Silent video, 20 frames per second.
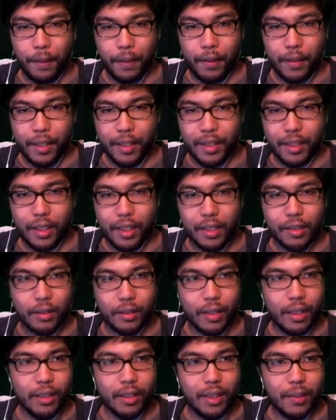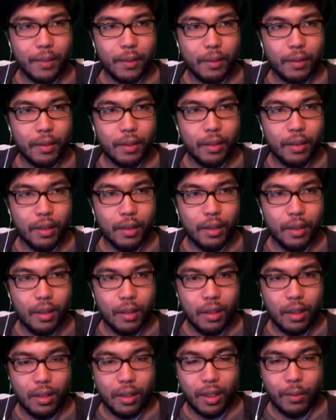These guys. Okay, let's keep going.
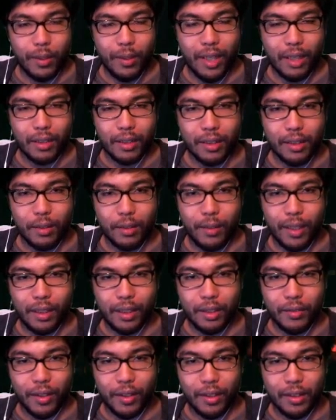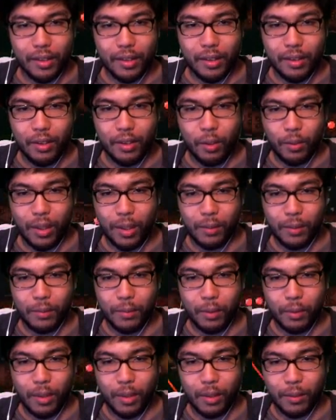Okay, we got this though. We got this, fellas. No problem.
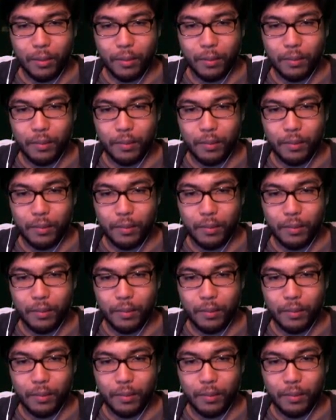No problem.